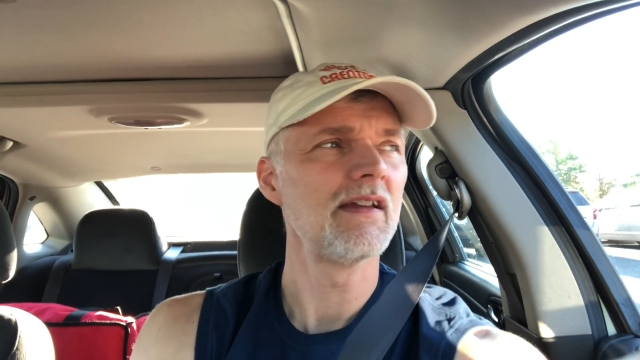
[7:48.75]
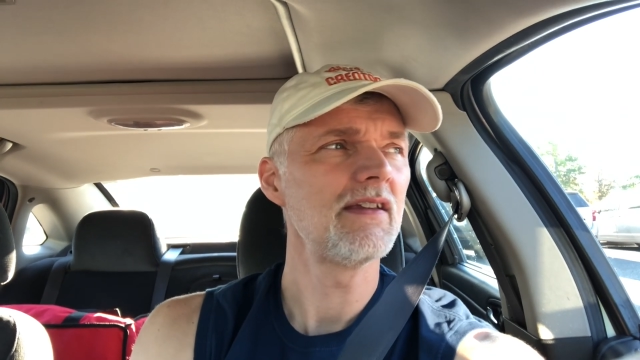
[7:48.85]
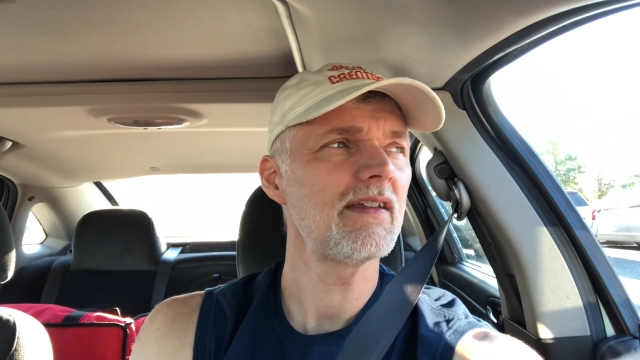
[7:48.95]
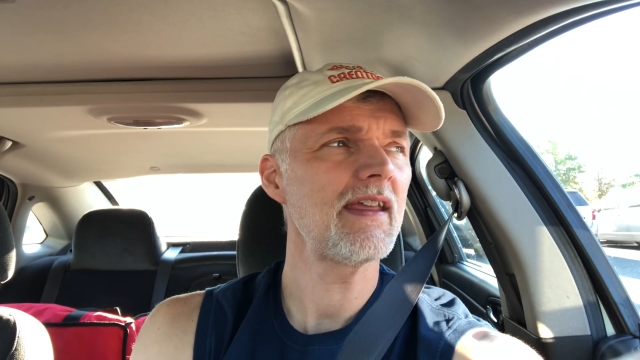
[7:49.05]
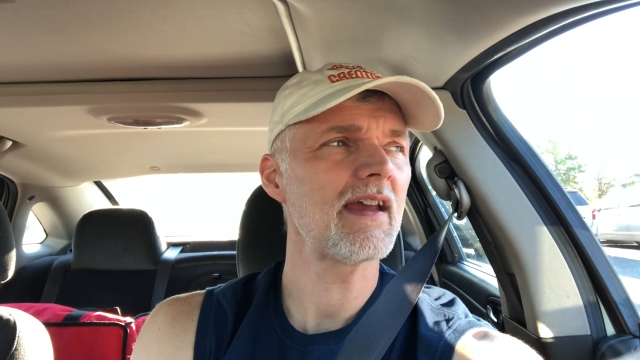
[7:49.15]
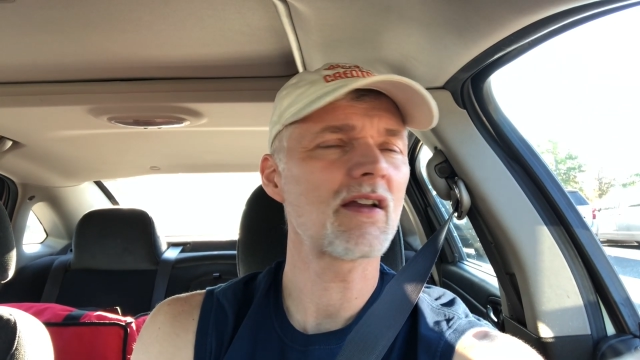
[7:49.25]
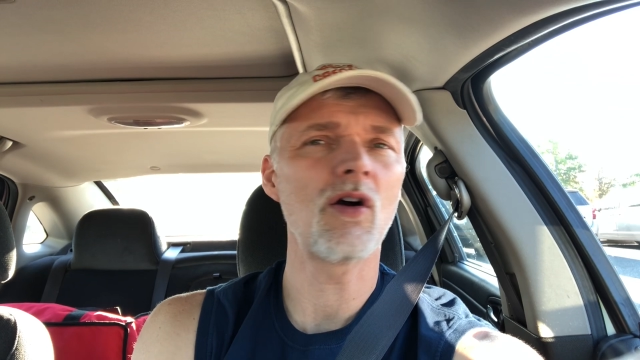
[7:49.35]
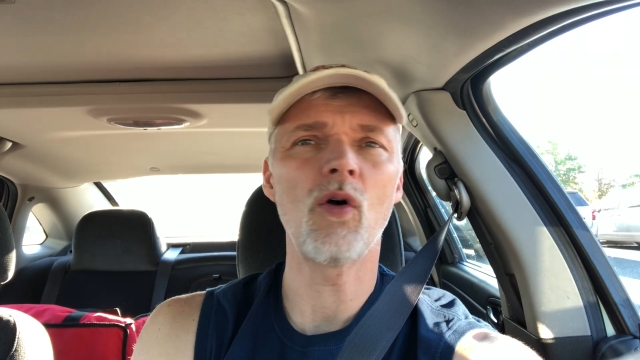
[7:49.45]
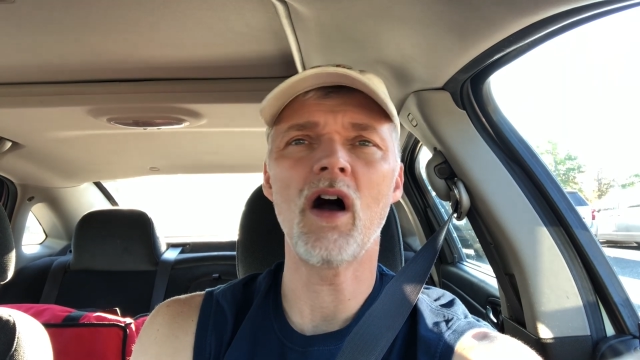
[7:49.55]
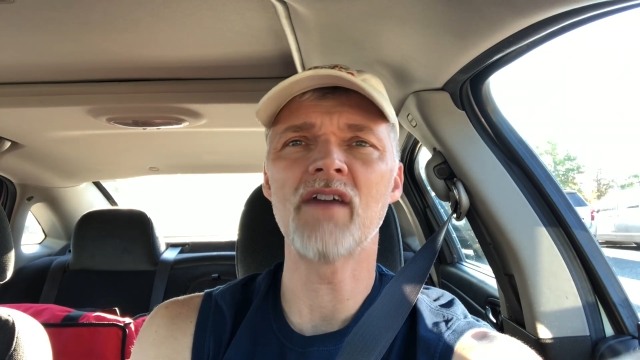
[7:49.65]
you can't
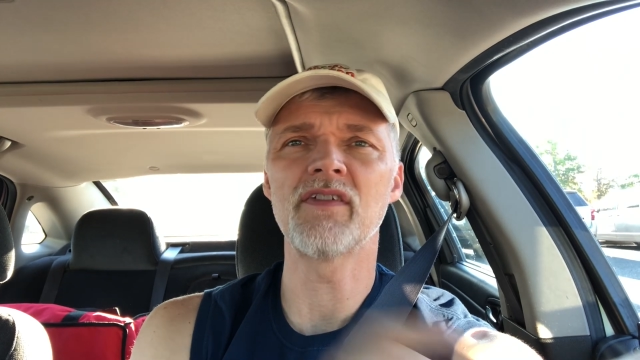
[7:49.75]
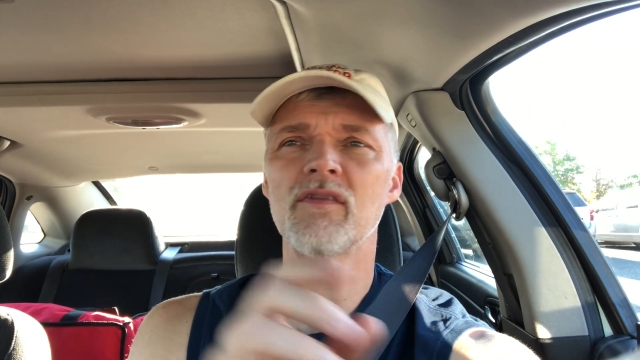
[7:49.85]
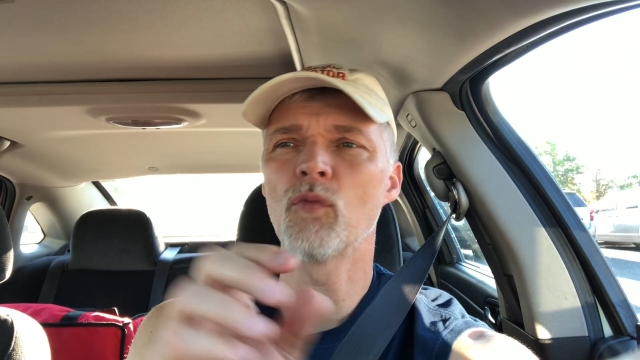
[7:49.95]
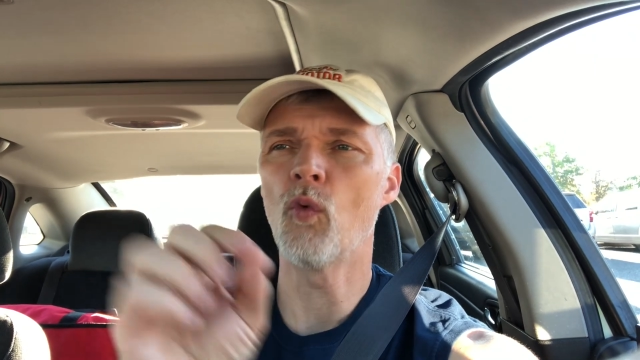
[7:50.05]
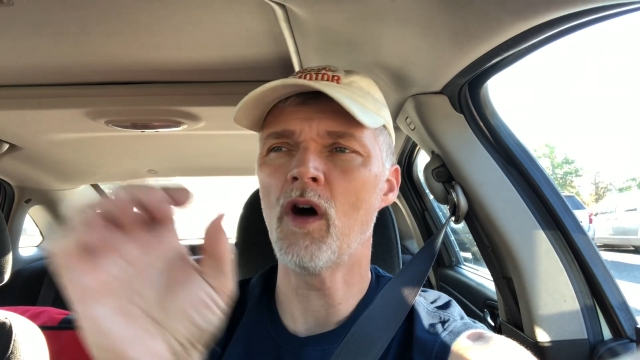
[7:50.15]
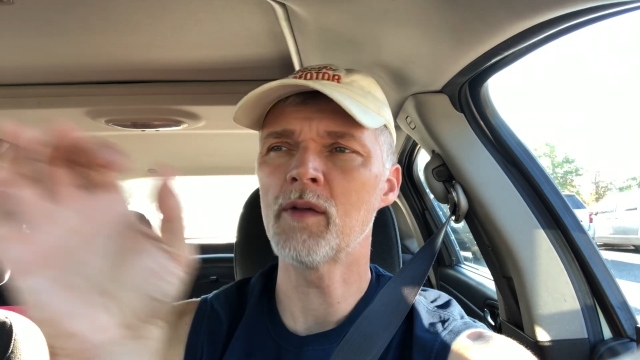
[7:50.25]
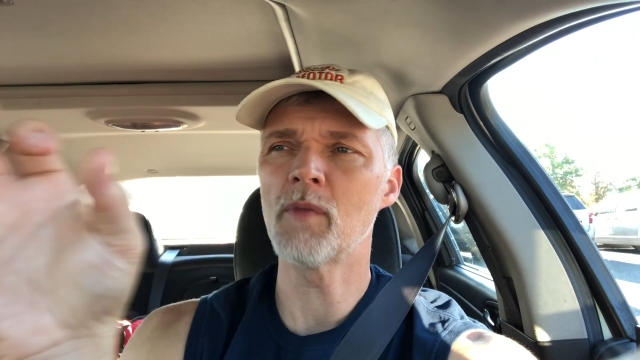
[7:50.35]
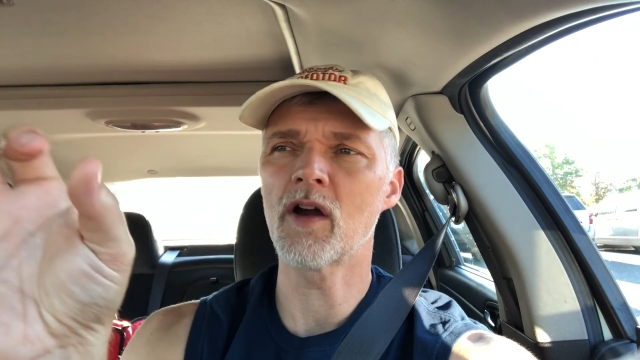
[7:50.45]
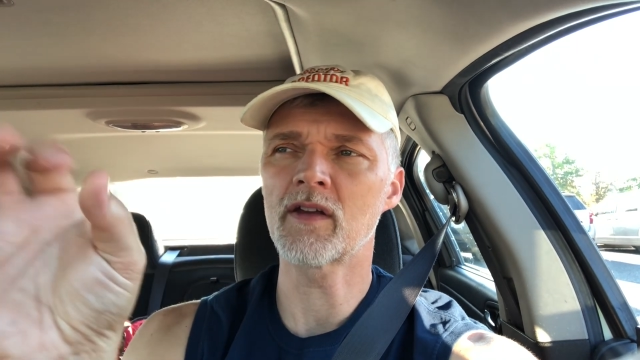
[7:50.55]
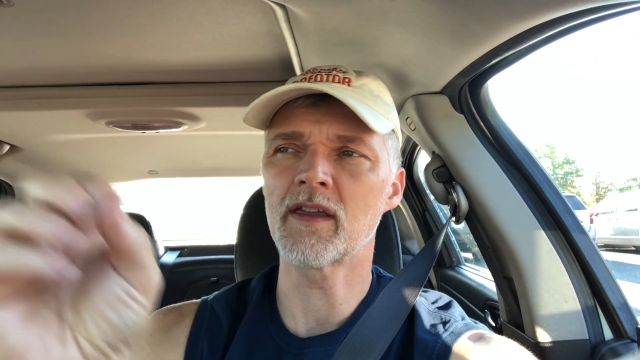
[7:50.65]
go off of one
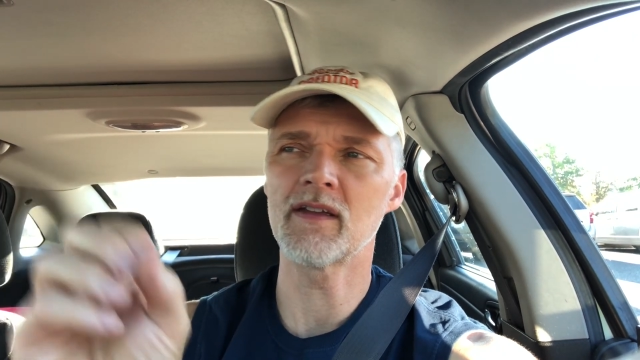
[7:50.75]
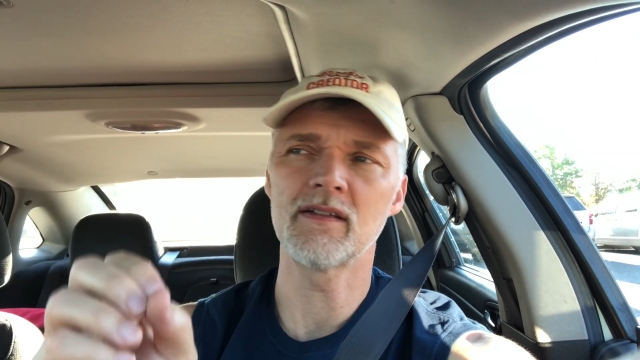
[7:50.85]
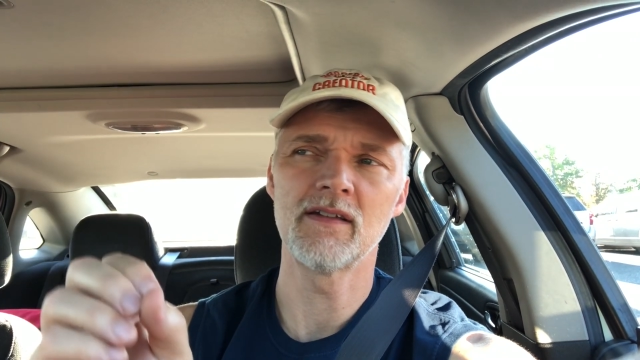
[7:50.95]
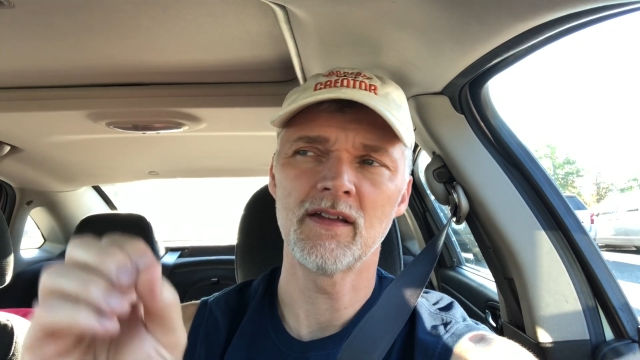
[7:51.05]
market